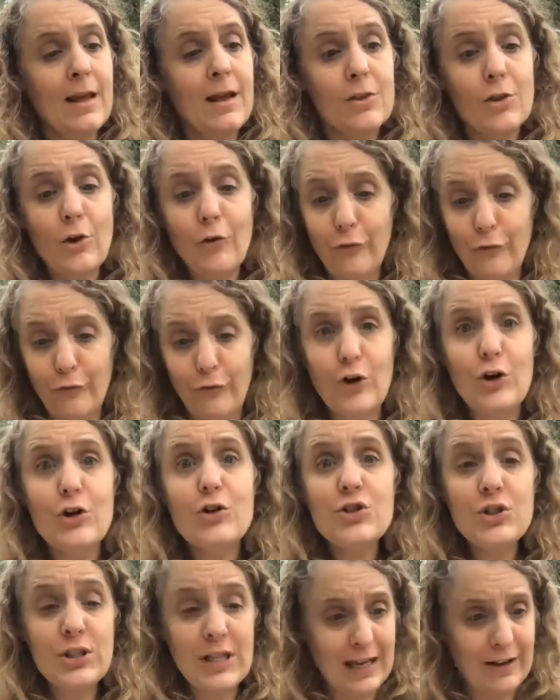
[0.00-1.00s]
The
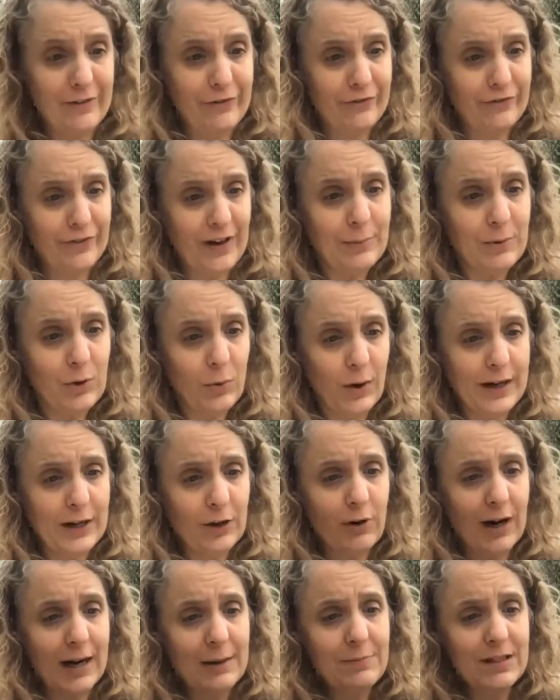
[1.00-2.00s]
first day of February,
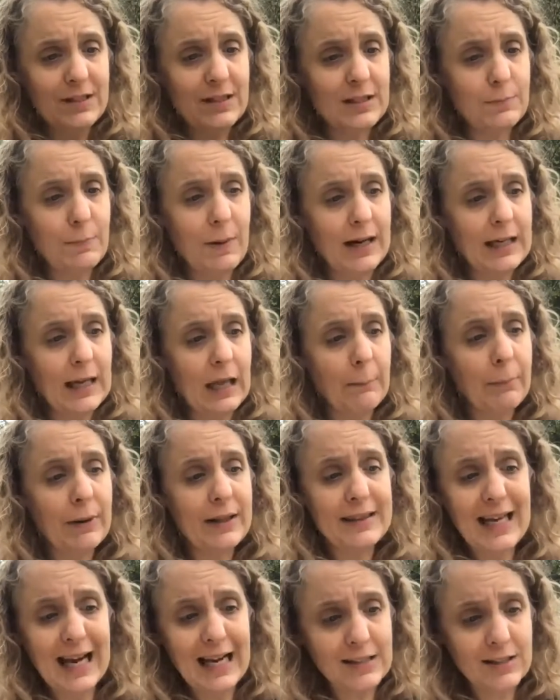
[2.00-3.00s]
cried Mrs. Bucket, but
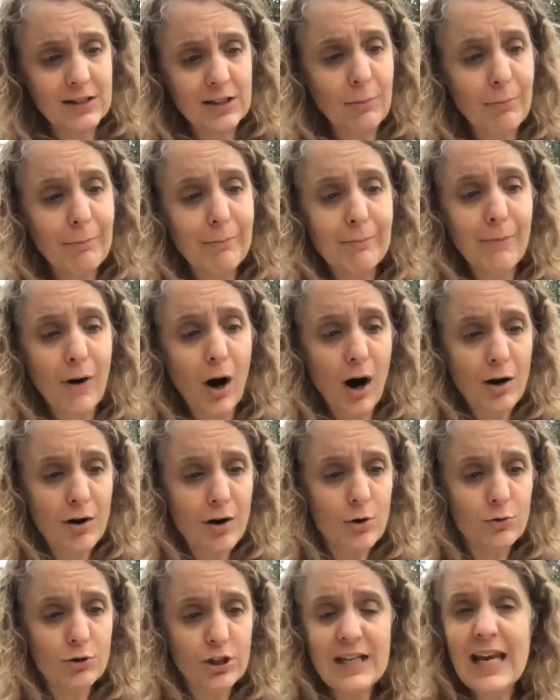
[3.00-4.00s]
that's
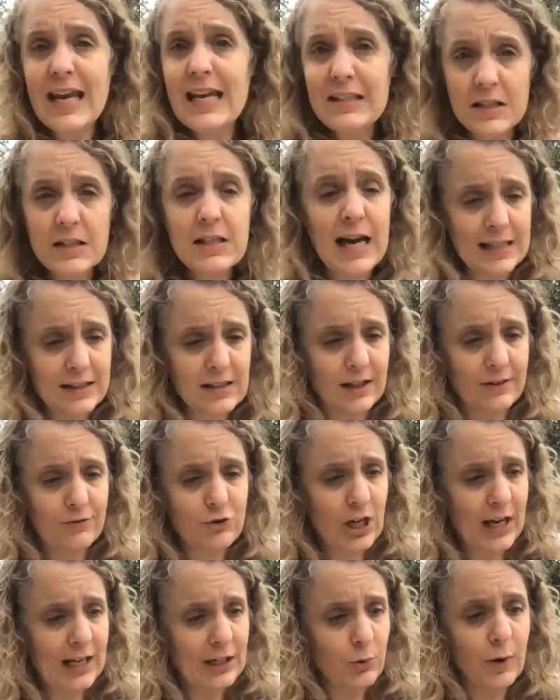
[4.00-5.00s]
tomorrow. Today's the last day of
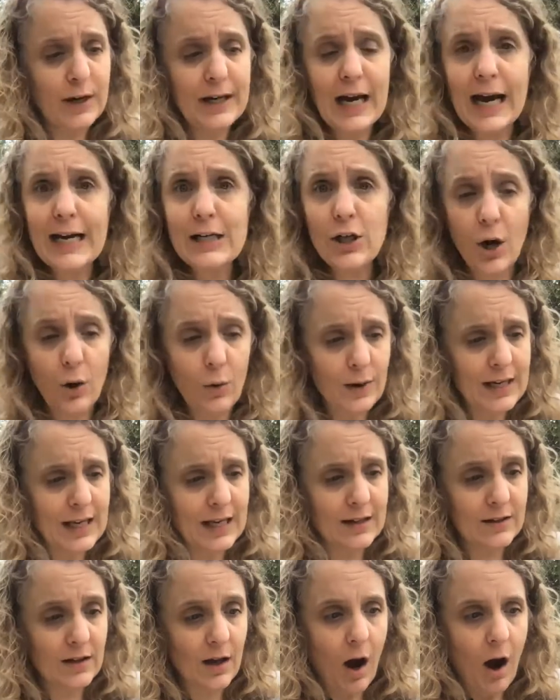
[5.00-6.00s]
January. I know it
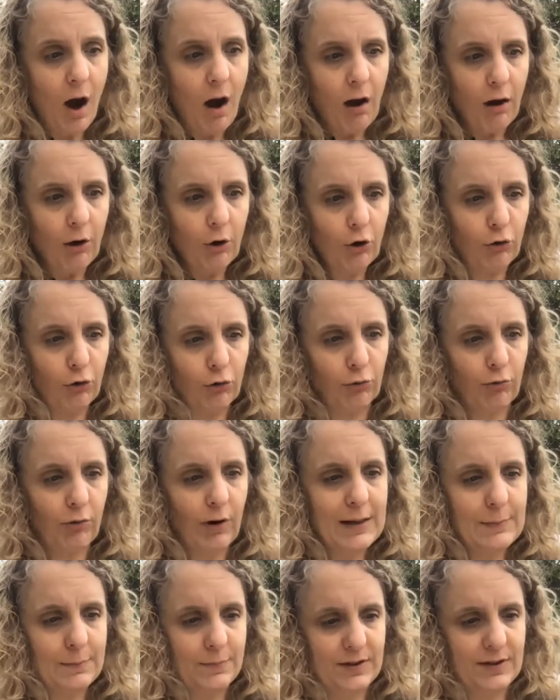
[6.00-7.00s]
is.
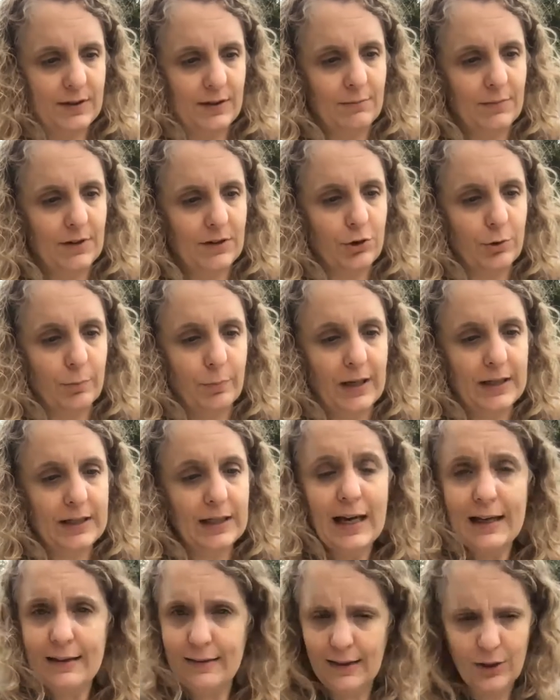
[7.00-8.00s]
Cripes, said Mr. Bucket.
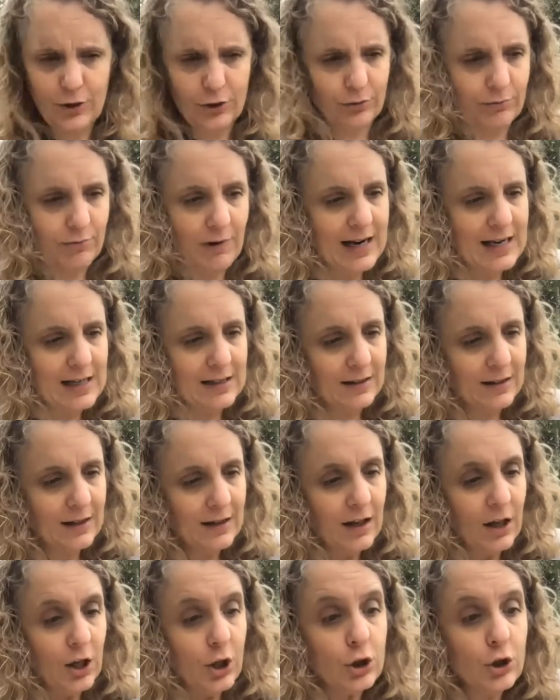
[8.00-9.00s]
I think you're right.
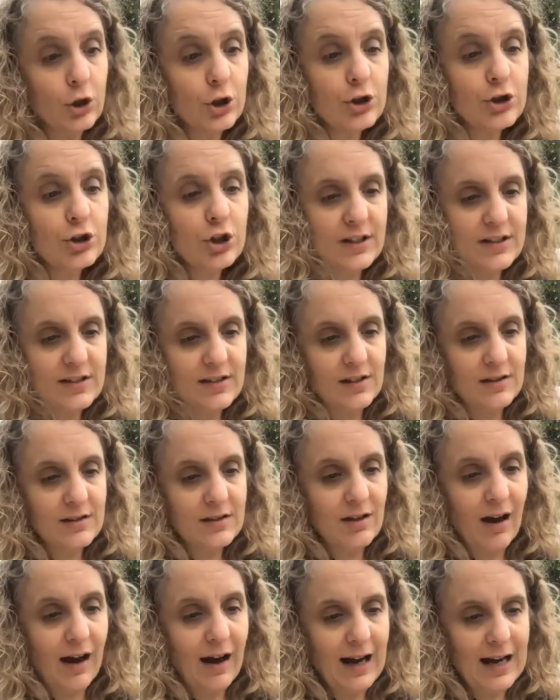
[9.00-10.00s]
You're just in
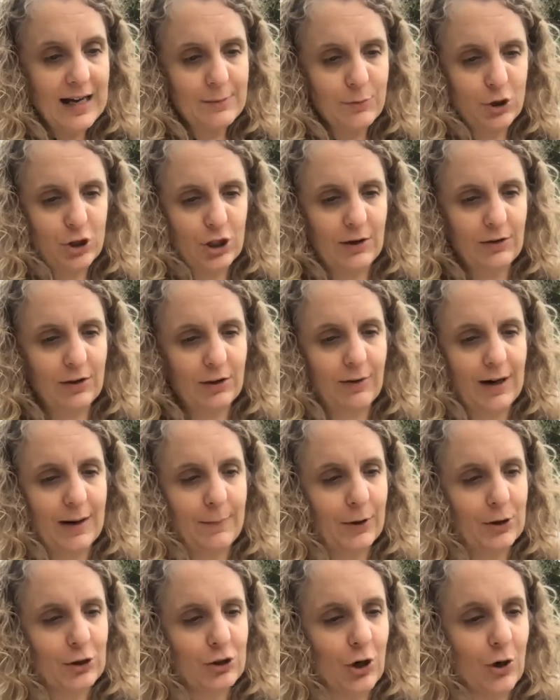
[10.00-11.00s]
time, shouted
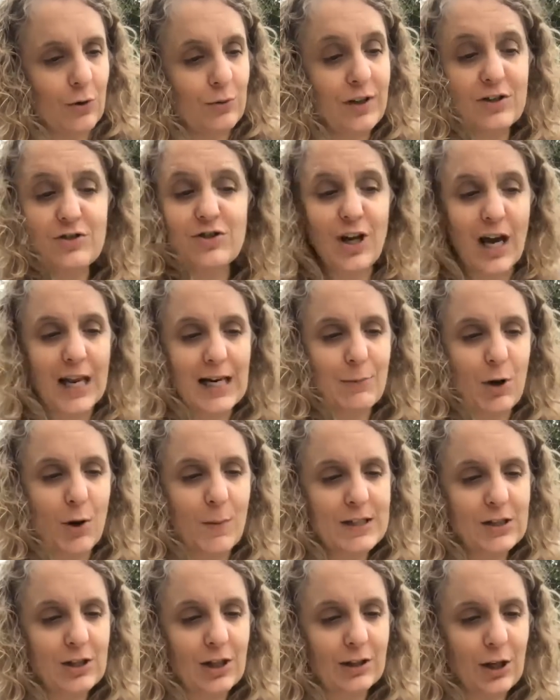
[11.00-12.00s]
Grandpa Joe. There's not a
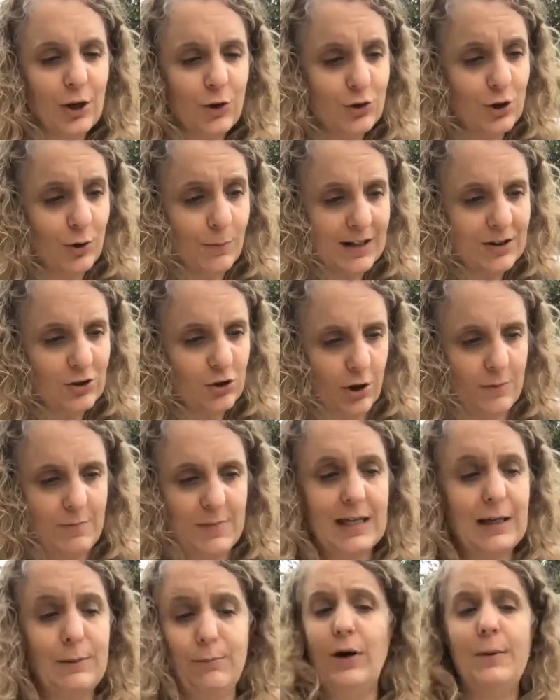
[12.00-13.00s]
moment to lose. You must start
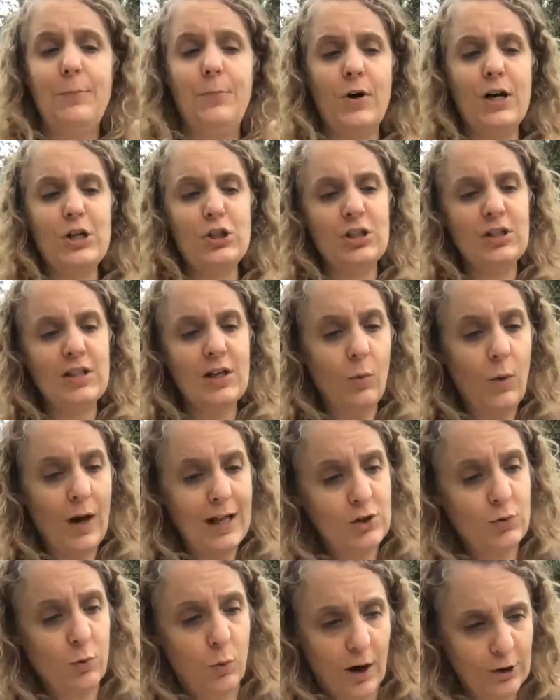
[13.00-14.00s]
making preparations at
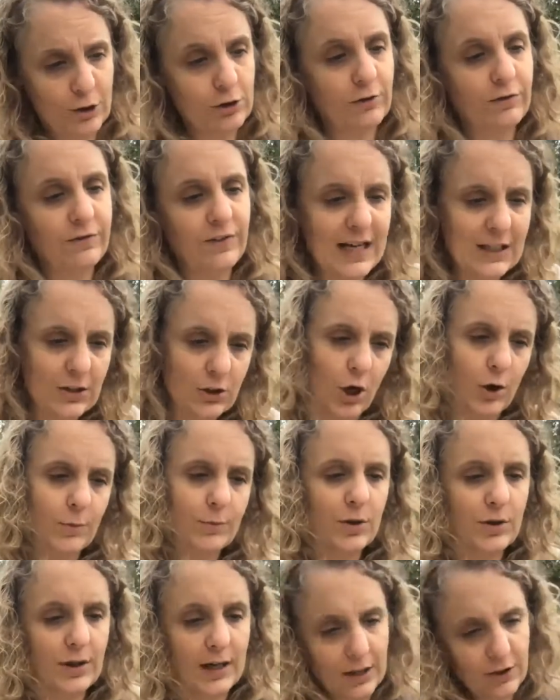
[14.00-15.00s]
once. Wash your face, comb
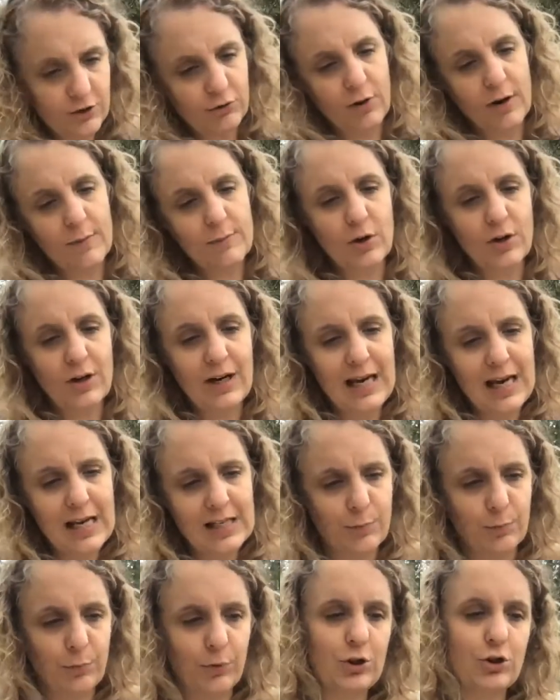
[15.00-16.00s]
your hair, scrub your
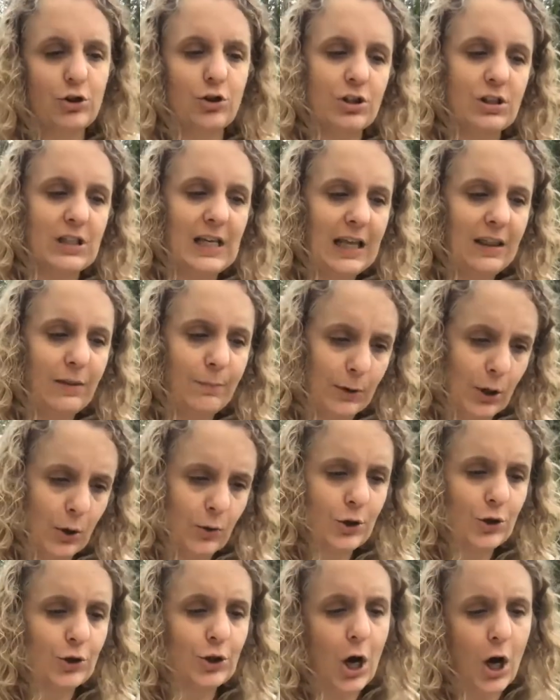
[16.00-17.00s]
hands, brush your teeth, blow
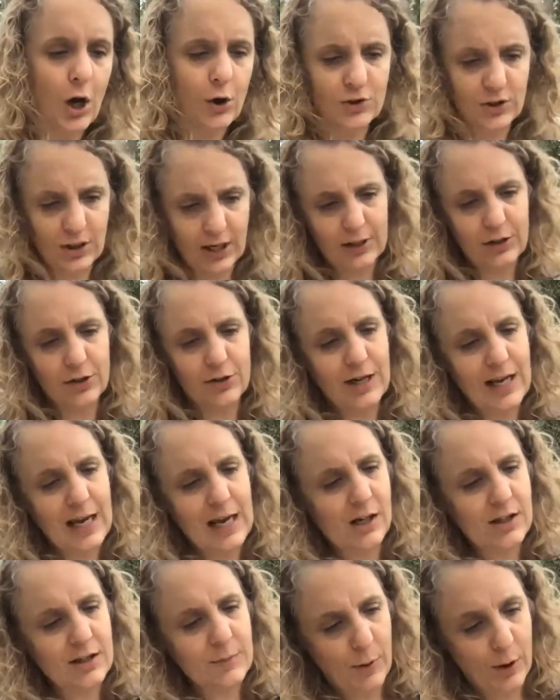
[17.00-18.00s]
your nose, cut your
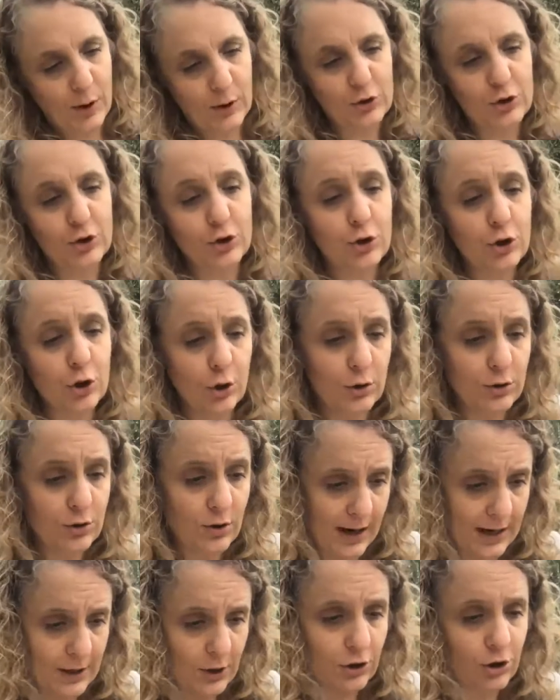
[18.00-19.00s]
nails, polish your shoes,
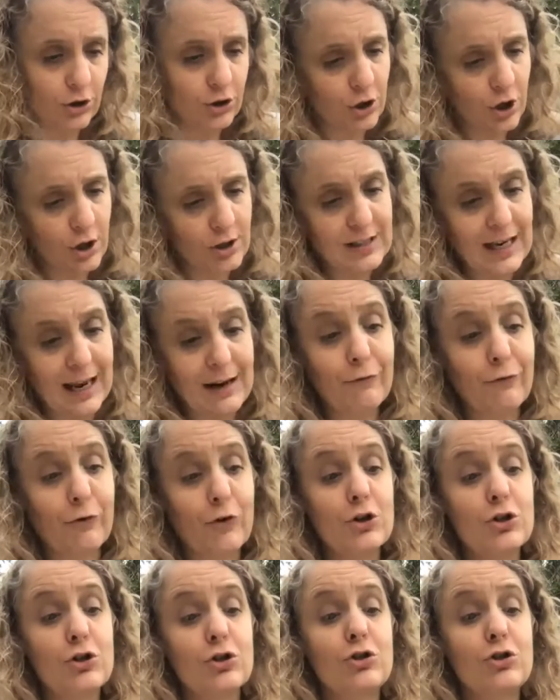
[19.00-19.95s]
iron your shirts, and for